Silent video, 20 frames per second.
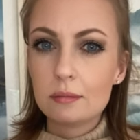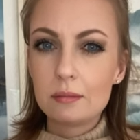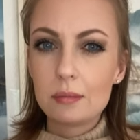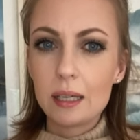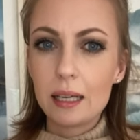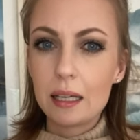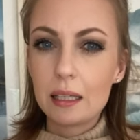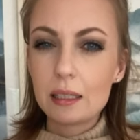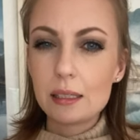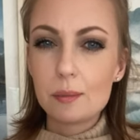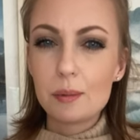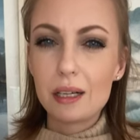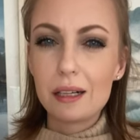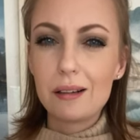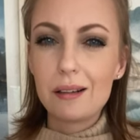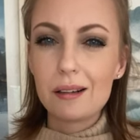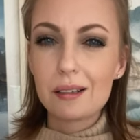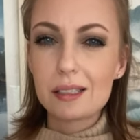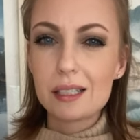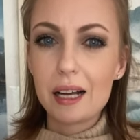Man, it's been a
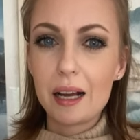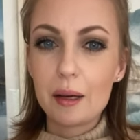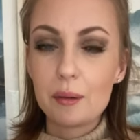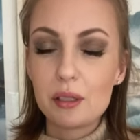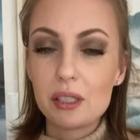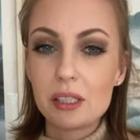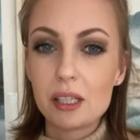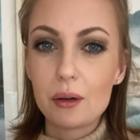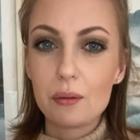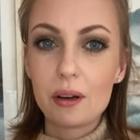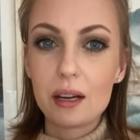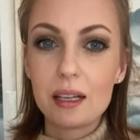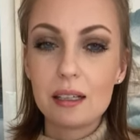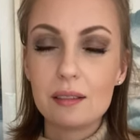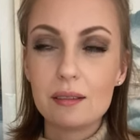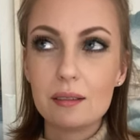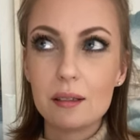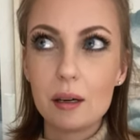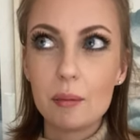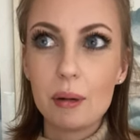long time since I
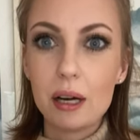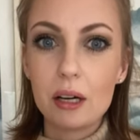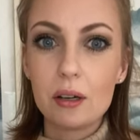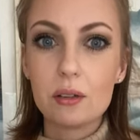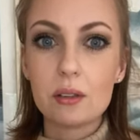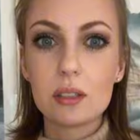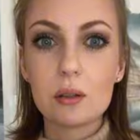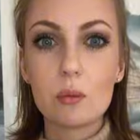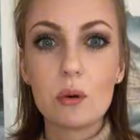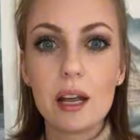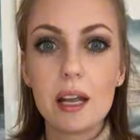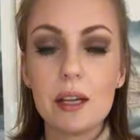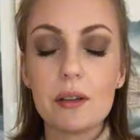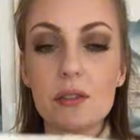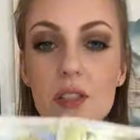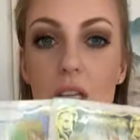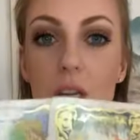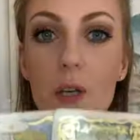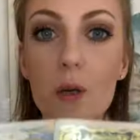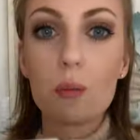read about the
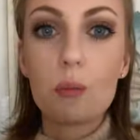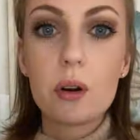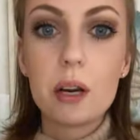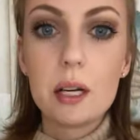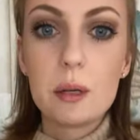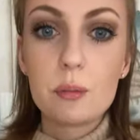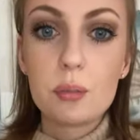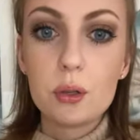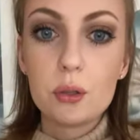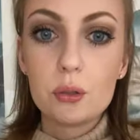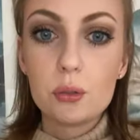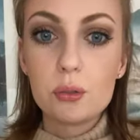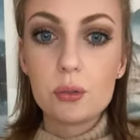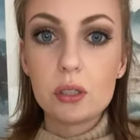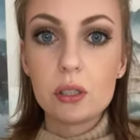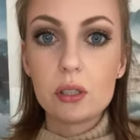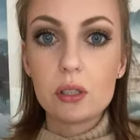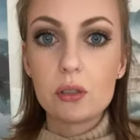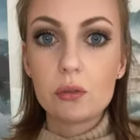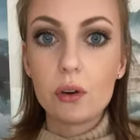waves that your brain
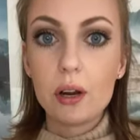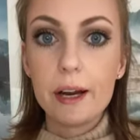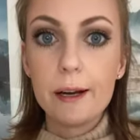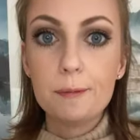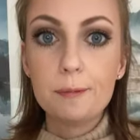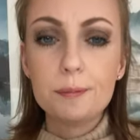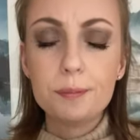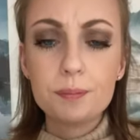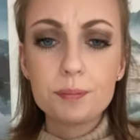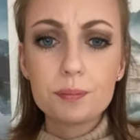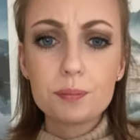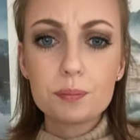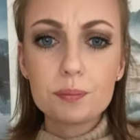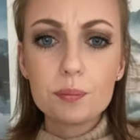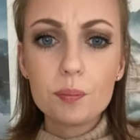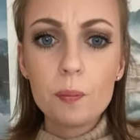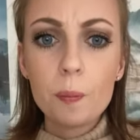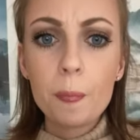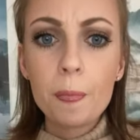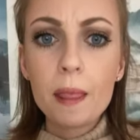produces, right?
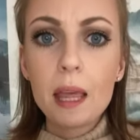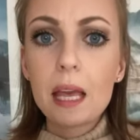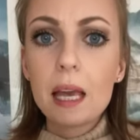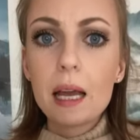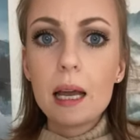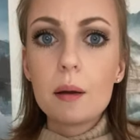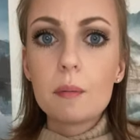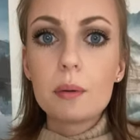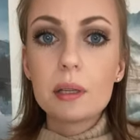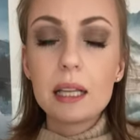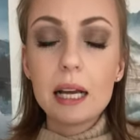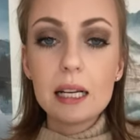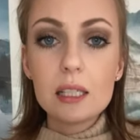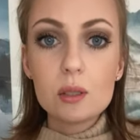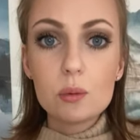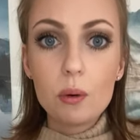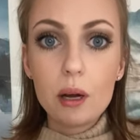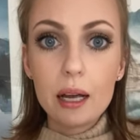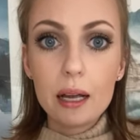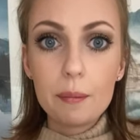But
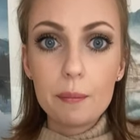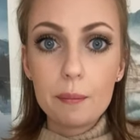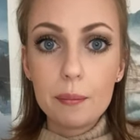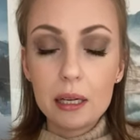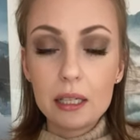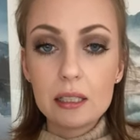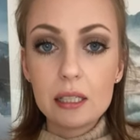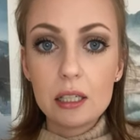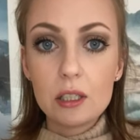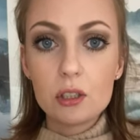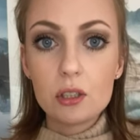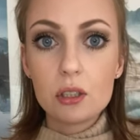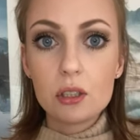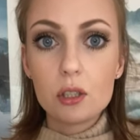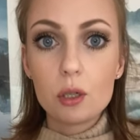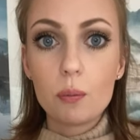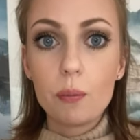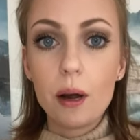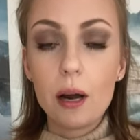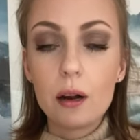that's why meditation is
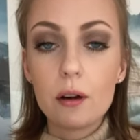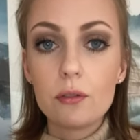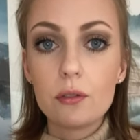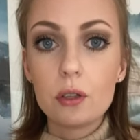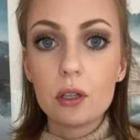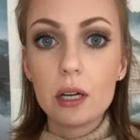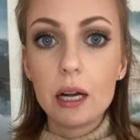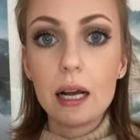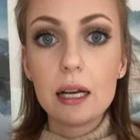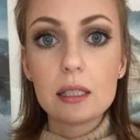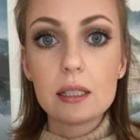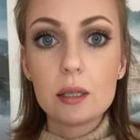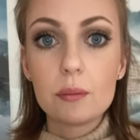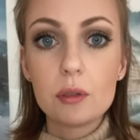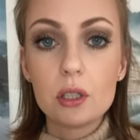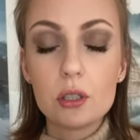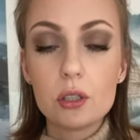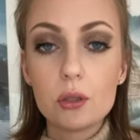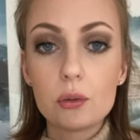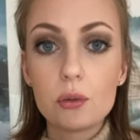so powerful. It has
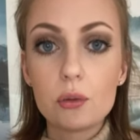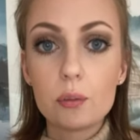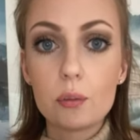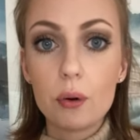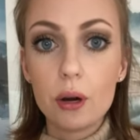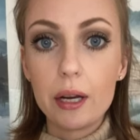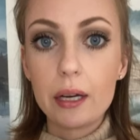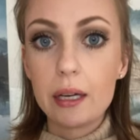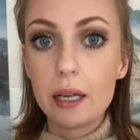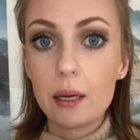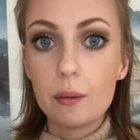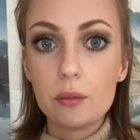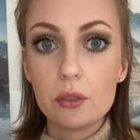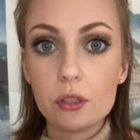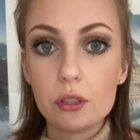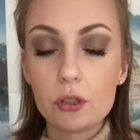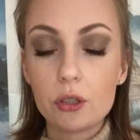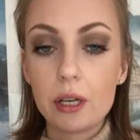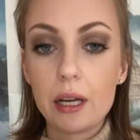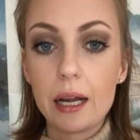something to do with brain
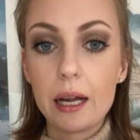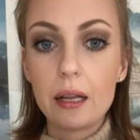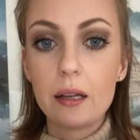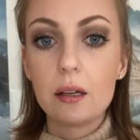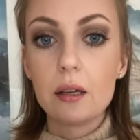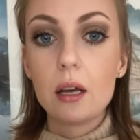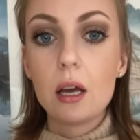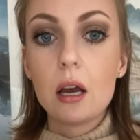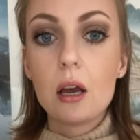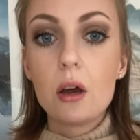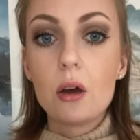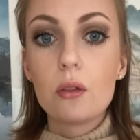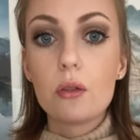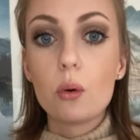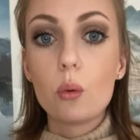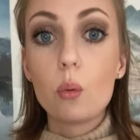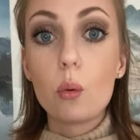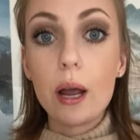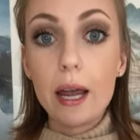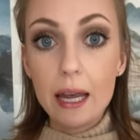chemistry and the
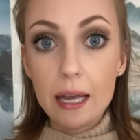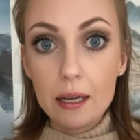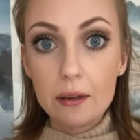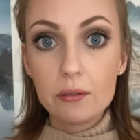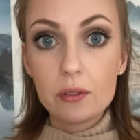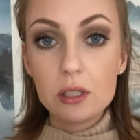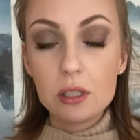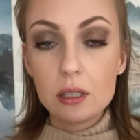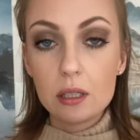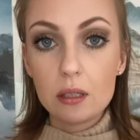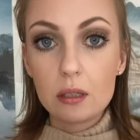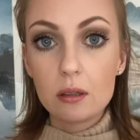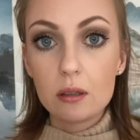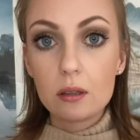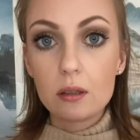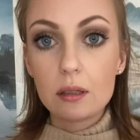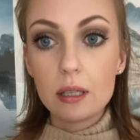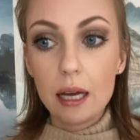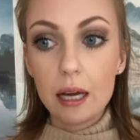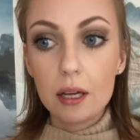waves
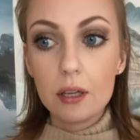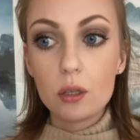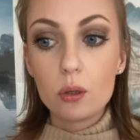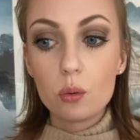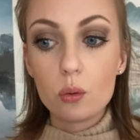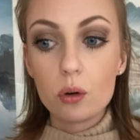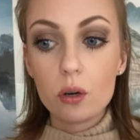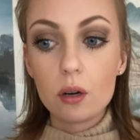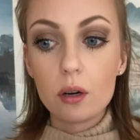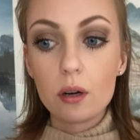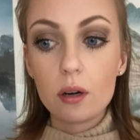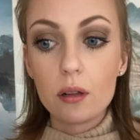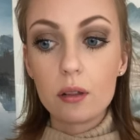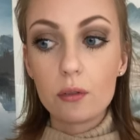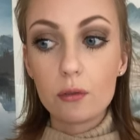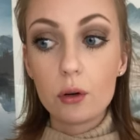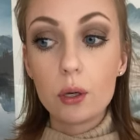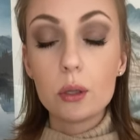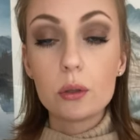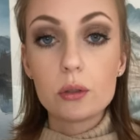that your the
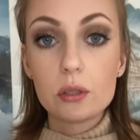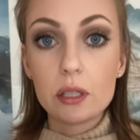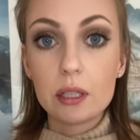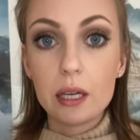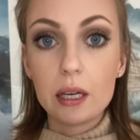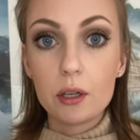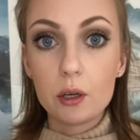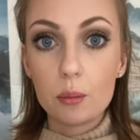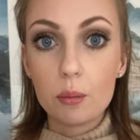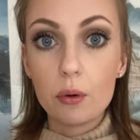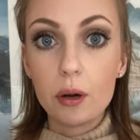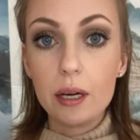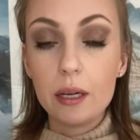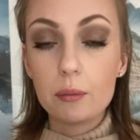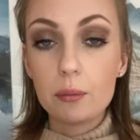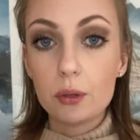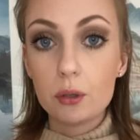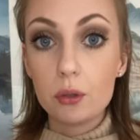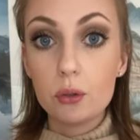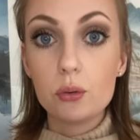frequency that your brain
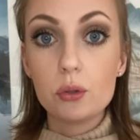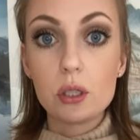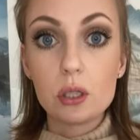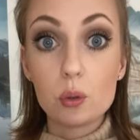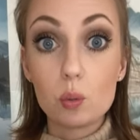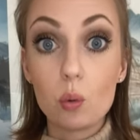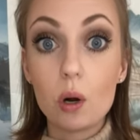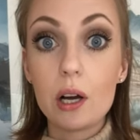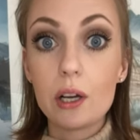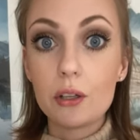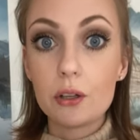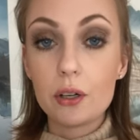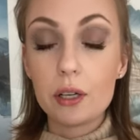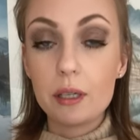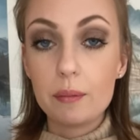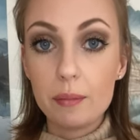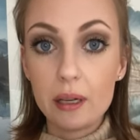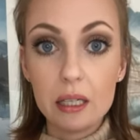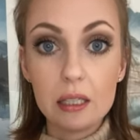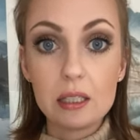produces while you're
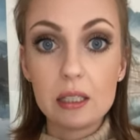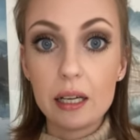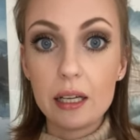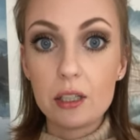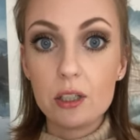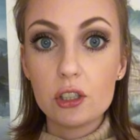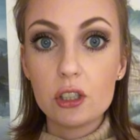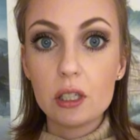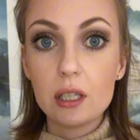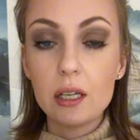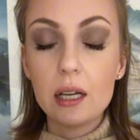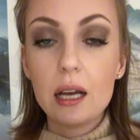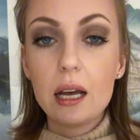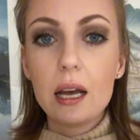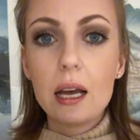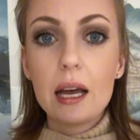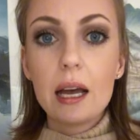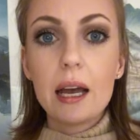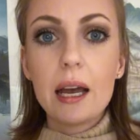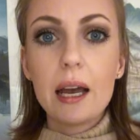in meditation
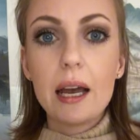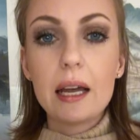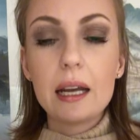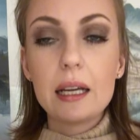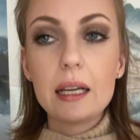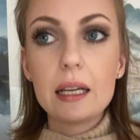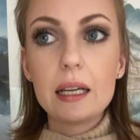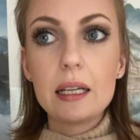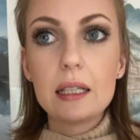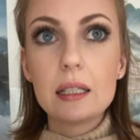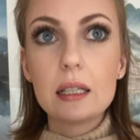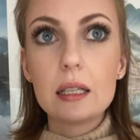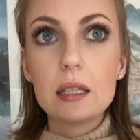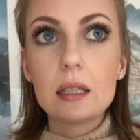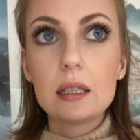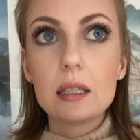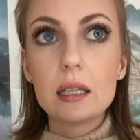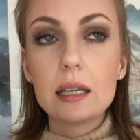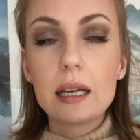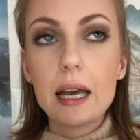and
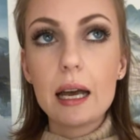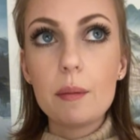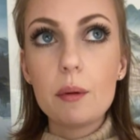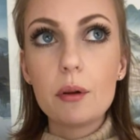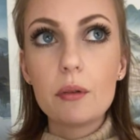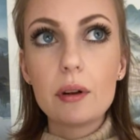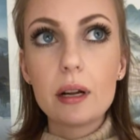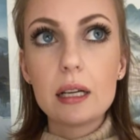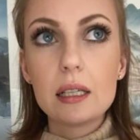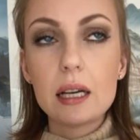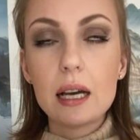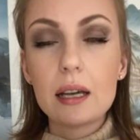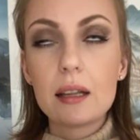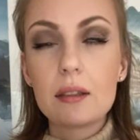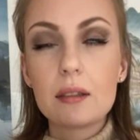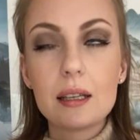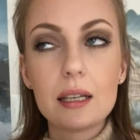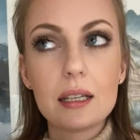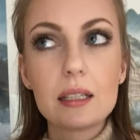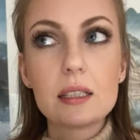it the gamma ray I
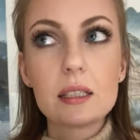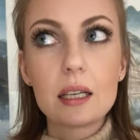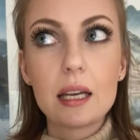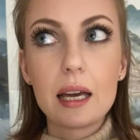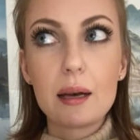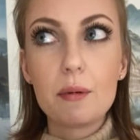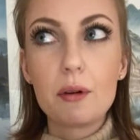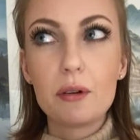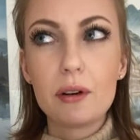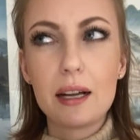think it's the gamma